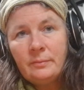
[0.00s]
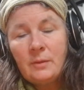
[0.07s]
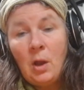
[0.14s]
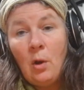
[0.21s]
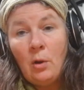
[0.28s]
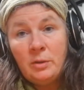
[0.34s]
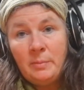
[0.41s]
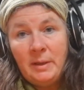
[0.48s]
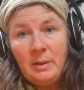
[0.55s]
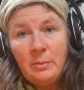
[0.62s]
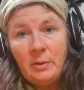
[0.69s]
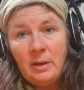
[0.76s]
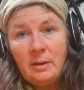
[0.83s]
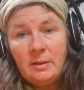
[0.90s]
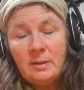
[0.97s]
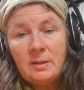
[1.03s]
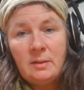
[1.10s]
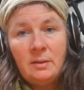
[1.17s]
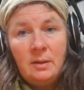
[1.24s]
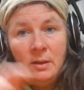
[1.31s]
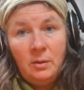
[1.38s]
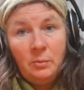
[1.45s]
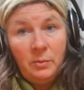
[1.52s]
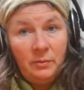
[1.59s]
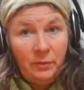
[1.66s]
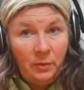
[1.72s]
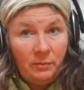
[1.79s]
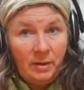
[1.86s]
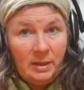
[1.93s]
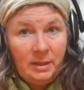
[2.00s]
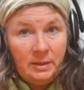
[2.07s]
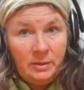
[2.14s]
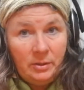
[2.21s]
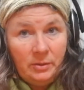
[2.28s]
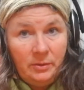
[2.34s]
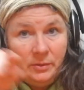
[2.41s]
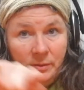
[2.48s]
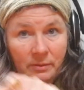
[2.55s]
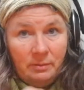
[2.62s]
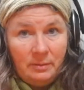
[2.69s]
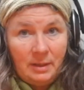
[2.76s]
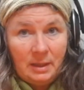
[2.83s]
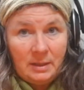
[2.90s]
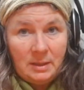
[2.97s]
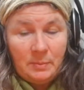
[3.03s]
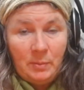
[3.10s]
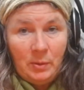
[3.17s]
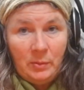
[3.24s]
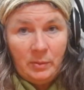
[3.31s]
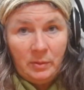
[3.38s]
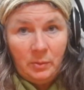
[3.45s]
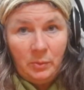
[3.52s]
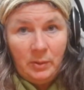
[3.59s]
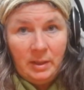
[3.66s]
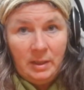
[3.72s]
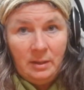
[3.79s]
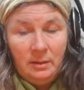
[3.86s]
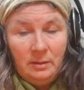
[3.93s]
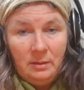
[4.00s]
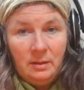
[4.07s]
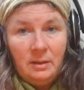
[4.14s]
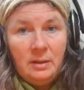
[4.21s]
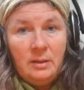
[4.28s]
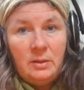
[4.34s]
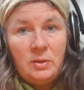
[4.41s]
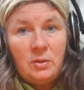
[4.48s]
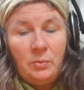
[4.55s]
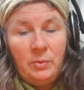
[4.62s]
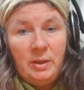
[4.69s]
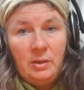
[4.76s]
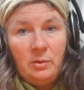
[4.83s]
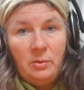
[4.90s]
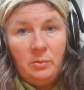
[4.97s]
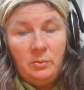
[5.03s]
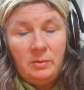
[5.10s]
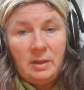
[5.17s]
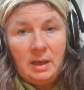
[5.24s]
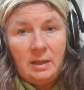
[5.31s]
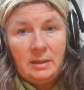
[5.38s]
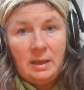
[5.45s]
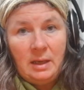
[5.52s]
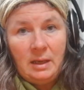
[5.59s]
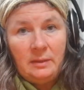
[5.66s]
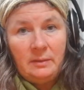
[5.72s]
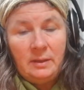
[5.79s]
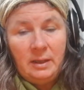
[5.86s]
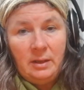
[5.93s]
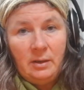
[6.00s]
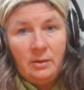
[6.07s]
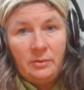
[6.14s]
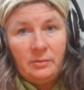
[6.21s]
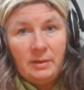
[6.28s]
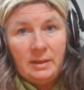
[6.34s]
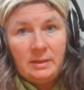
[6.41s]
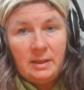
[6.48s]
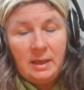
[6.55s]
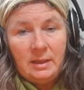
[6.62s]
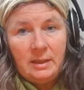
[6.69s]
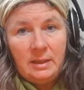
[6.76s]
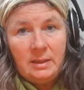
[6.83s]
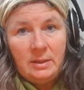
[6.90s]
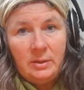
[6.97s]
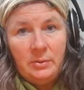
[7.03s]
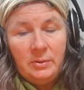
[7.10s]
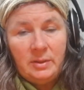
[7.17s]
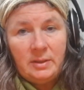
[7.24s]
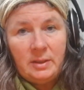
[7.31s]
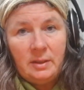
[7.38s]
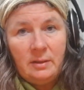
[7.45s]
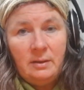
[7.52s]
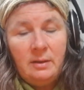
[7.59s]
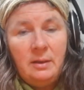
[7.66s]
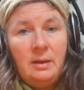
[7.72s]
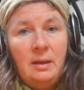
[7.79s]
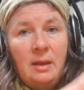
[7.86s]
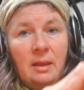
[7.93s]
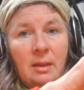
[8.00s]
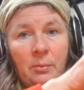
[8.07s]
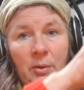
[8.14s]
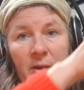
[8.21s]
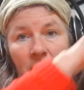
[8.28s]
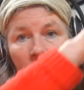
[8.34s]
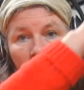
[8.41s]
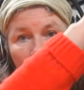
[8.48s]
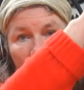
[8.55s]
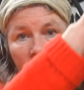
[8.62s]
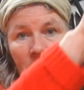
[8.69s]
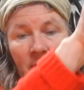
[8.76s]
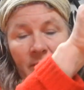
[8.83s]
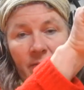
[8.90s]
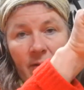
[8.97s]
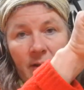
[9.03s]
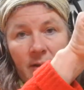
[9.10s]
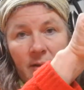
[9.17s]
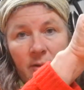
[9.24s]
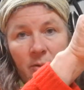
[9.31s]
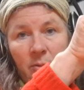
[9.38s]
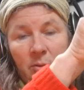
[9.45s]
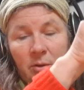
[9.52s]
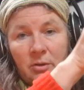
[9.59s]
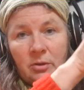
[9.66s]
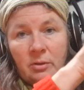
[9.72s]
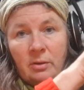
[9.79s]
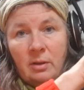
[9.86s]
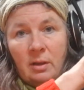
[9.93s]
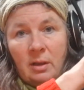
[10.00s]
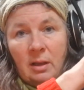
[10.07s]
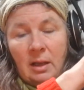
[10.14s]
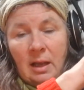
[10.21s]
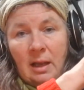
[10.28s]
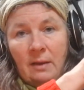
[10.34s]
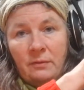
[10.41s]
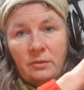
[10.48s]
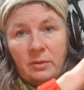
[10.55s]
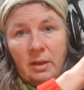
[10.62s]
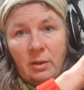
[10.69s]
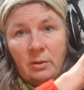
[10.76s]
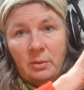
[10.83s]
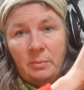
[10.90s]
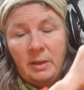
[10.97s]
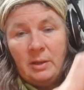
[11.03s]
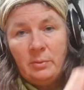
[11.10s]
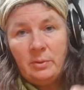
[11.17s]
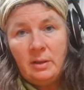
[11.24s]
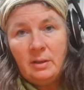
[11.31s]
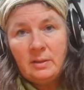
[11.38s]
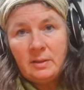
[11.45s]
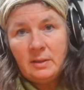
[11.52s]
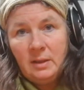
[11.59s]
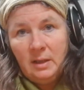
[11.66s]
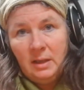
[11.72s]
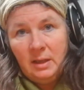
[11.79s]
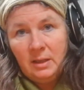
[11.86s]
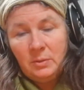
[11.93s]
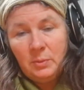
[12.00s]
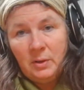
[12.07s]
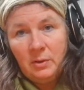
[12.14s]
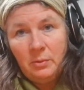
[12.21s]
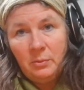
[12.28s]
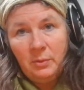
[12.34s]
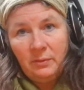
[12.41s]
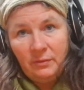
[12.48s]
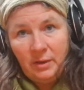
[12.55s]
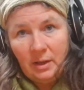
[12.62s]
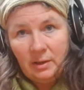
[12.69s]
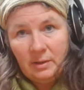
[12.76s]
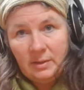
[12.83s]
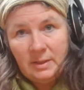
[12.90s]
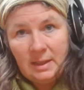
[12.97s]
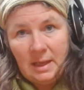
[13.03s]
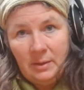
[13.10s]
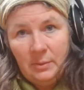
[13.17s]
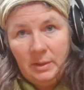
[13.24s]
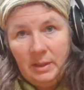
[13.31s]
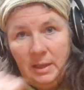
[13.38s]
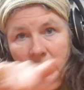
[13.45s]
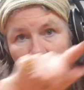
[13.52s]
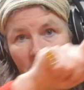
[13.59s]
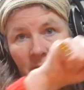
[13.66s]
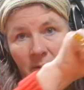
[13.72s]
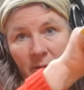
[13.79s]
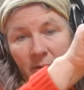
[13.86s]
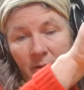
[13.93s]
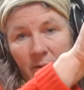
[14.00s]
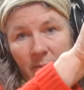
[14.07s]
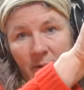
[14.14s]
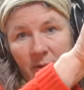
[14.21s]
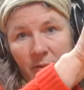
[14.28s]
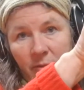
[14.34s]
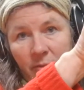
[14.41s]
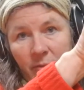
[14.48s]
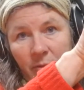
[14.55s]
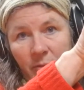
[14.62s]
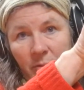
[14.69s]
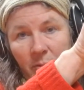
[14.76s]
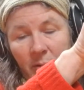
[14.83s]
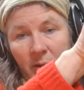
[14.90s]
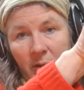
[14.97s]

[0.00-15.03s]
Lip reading: autumn equinox, we've already done that spoke of the wheel, so we know that at the other end of that is Lunasa. And then we come up into our final quarter after the autumn equinox is where we've got our Samhain here coming through